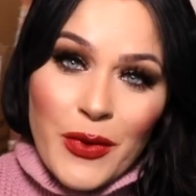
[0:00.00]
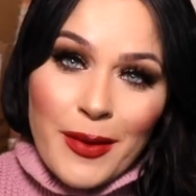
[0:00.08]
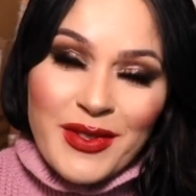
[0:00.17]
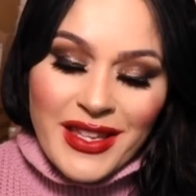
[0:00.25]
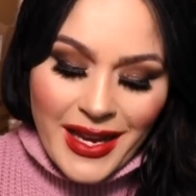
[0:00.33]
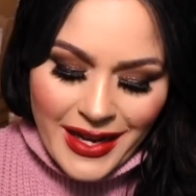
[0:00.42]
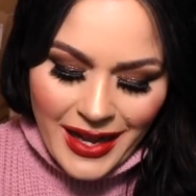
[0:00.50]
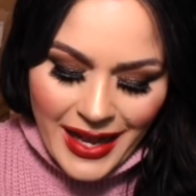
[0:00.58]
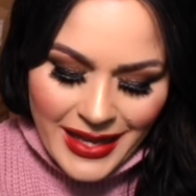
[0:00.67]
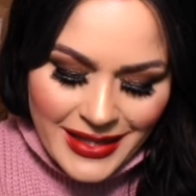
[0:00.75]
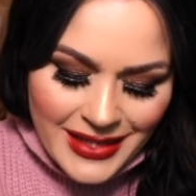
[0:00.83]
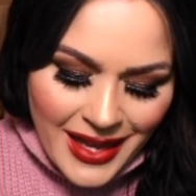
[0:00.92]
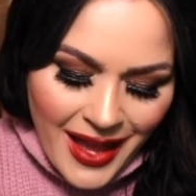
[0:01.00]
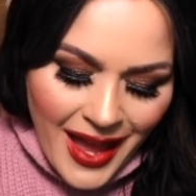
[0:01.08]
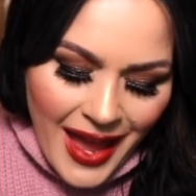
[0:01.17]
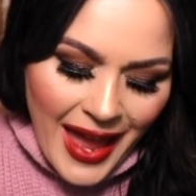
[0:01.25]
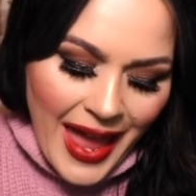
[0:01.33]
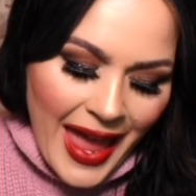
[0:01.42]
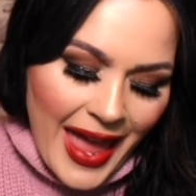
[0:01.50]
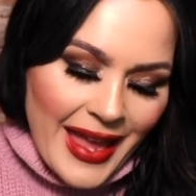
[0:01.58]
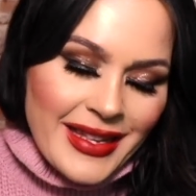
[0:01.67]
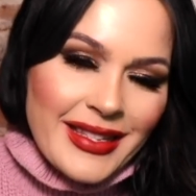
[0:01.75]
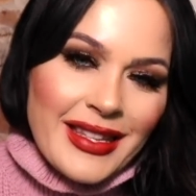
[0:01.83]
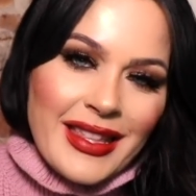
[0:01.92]
website, guys
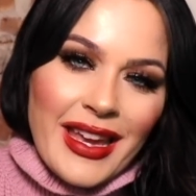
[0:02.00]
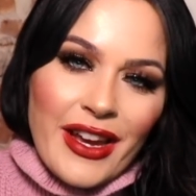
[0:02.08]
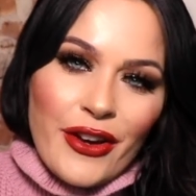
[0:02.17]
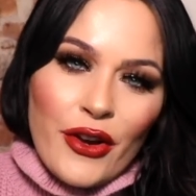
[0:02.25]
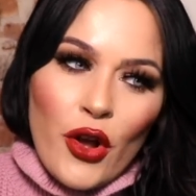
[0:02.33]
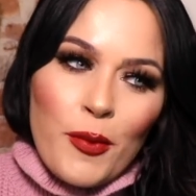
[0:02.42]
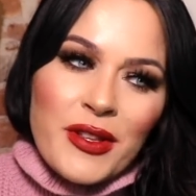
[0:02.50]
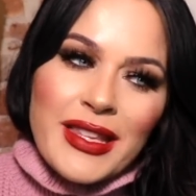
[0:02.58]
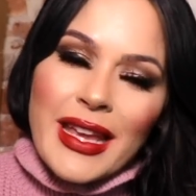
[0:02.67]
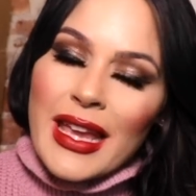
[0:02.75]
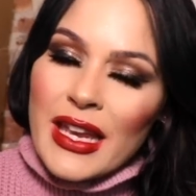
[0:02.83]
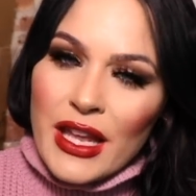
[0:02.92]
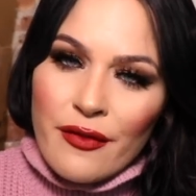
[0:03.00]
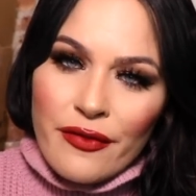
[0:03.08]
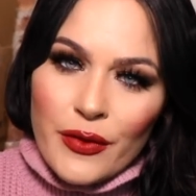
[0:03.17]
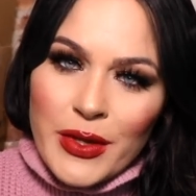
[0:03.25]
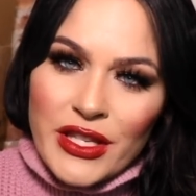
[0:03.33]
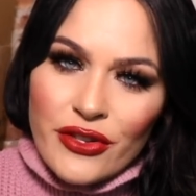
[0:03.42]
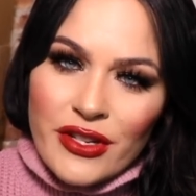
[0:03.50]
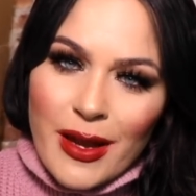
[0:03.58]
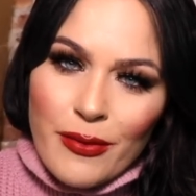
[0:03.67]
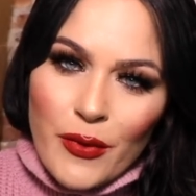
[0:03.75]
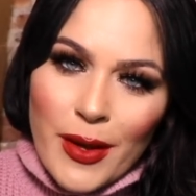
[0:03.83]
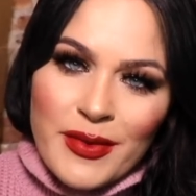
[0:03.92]
and they're almost like an influencer
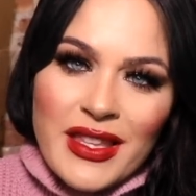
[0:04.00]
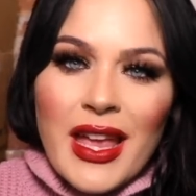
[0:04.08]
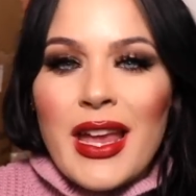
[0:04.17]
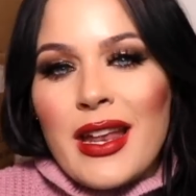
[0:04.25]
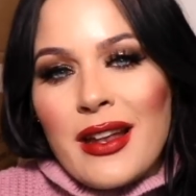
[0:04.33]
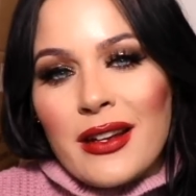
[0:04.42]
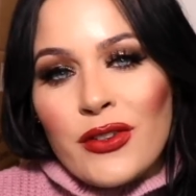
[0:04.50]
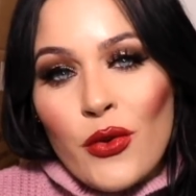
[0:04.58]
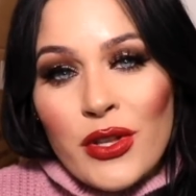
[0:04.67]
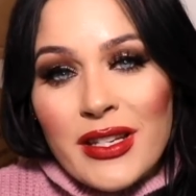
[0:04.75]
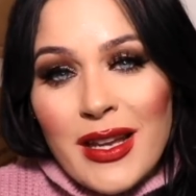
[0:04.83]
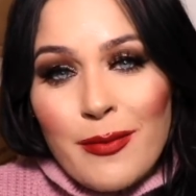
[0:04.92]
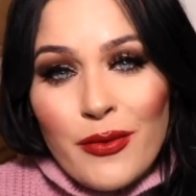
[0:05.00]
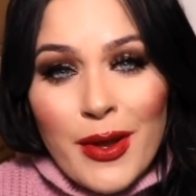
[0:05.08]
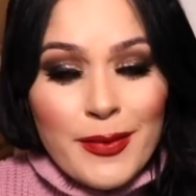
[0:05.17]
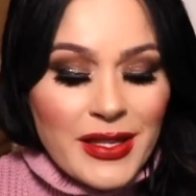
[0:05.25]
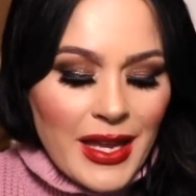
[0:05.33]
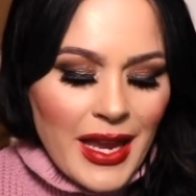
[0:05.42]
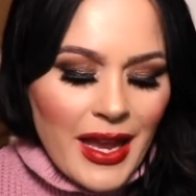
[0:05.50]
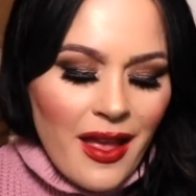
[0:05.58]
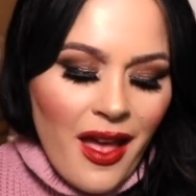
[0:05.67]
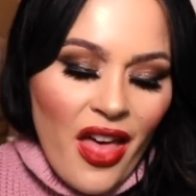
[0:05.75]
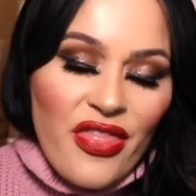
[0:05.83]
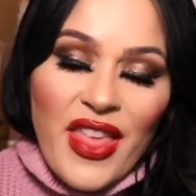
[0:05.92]
type of website, an Octoly type of
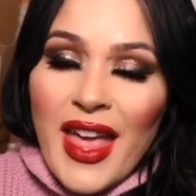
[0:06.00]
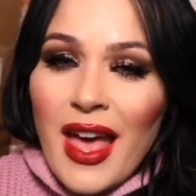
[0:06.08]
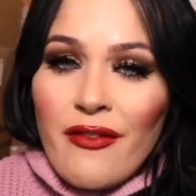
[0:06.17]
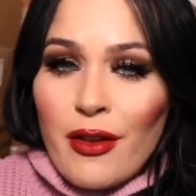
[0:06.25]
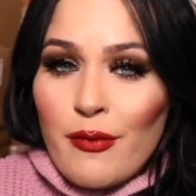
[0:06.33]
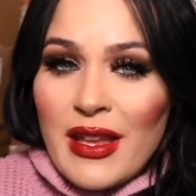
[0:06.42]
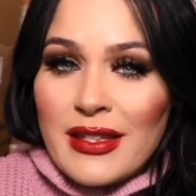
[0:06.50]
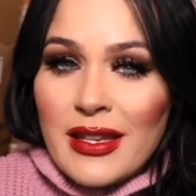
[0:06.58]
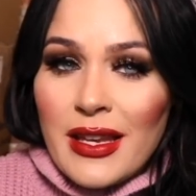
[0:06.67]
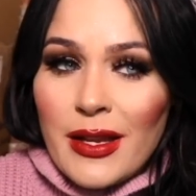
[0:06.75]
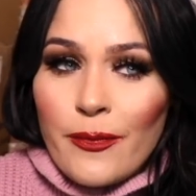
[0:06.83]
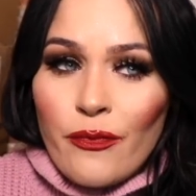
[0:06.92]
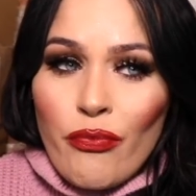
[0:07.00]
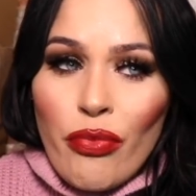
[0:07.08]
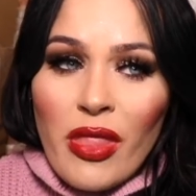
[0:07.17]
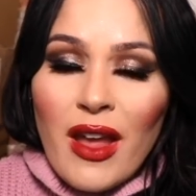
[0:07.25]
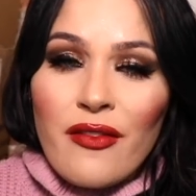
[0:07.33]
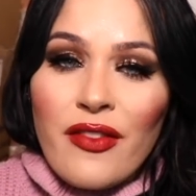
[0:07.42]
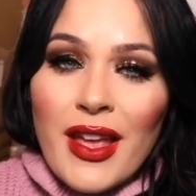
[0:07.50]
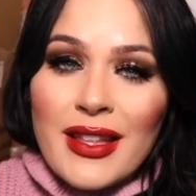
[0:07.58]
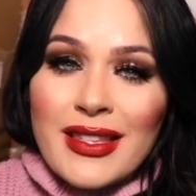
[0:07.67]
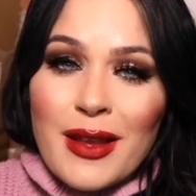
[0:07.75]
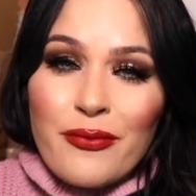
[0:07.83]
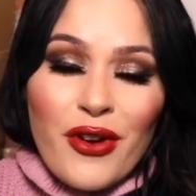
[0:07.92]
website. They have amazing
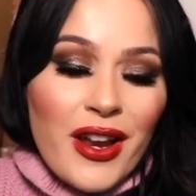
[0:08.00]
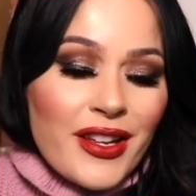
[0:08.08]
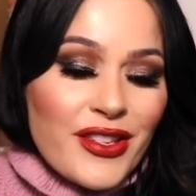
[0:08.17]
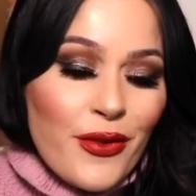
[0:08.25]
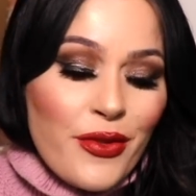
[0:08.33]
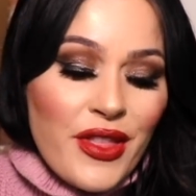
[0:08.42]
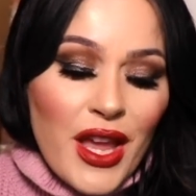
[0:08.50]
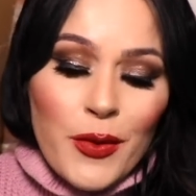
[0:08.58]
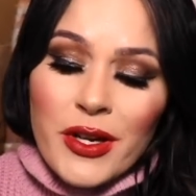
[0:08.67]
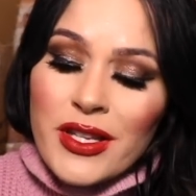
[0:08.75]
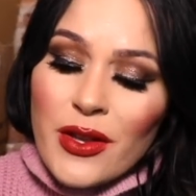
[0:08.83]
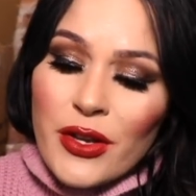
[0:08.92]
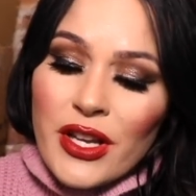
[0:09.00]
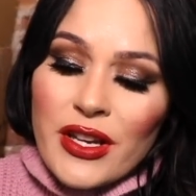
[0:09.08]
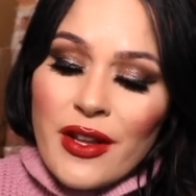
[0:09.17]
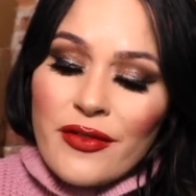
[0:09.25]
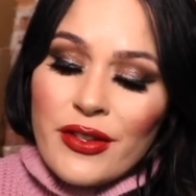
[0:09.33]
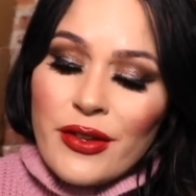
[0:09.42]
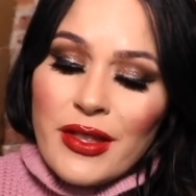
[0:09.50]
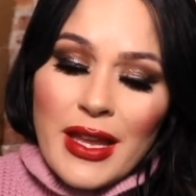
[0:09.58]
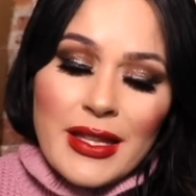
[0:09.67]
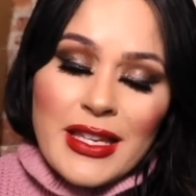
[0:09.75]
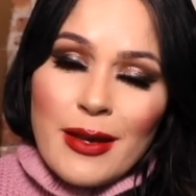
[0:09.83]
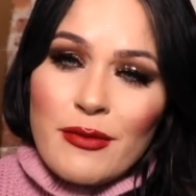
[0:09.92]
events and products. So they were so good enough to,
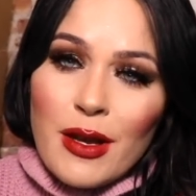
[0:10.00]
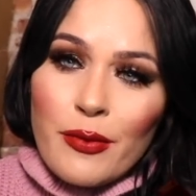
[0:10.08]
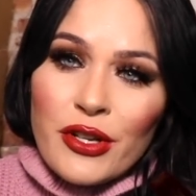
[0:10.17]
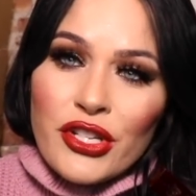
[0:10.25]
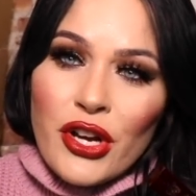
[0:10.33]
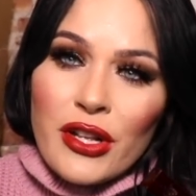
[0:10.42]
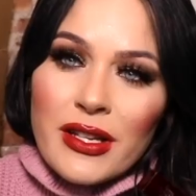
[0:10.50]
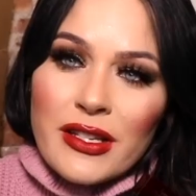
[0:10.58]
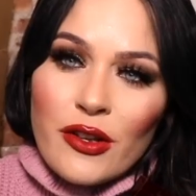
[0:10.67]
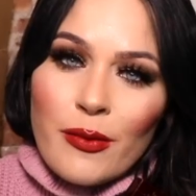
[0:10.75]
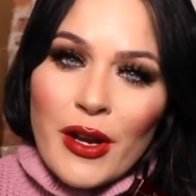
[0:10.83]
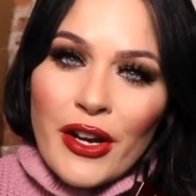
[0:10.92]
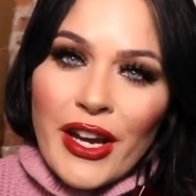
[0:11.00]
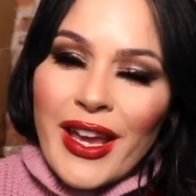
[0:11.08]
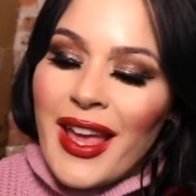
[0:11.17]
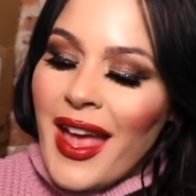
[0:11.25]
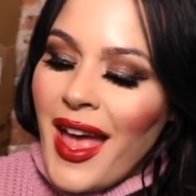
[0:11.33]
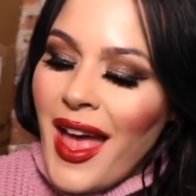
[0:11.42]
they teamed up with Charlotte Tilbury